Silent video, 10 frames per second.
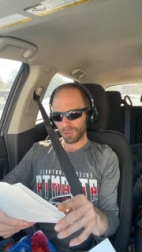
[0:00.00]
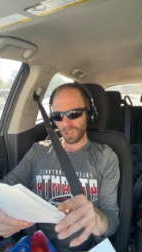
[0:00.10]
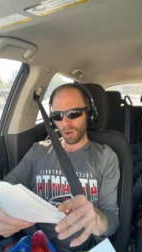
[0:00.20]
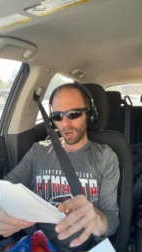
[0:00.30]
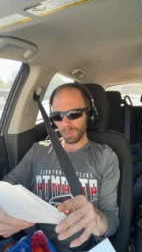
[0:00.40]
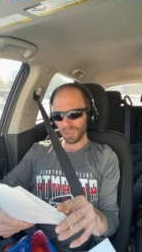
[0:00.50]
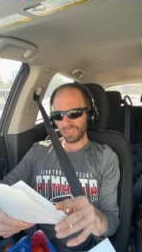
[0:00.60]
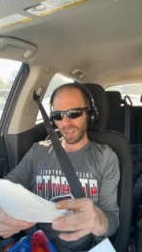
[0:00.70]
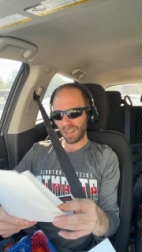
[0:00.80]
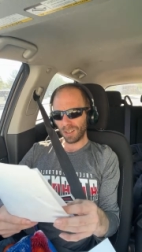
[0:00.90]
to
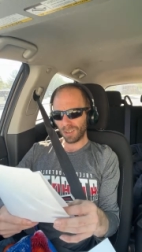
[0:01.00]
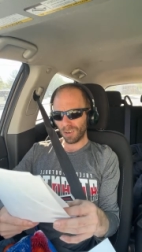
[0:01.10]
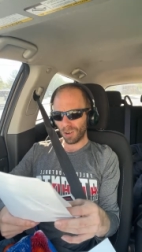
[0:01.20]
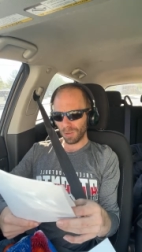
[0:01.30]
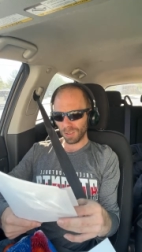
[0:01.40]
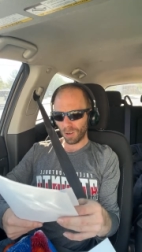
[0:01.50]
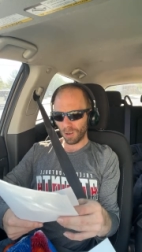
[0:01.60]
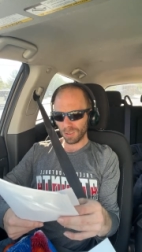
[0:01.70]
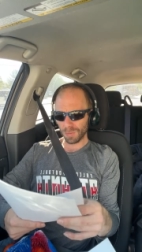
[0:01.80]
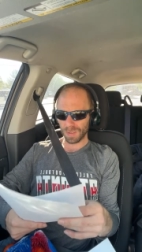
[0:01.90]
harmless error
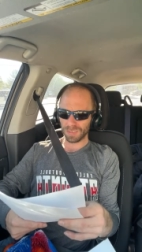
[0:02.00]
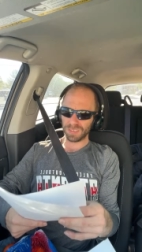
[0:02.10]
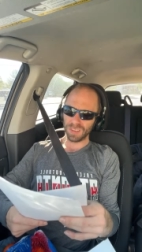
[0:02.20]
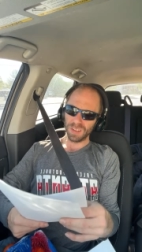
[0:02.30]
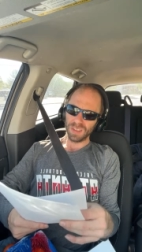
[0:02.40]
arguments.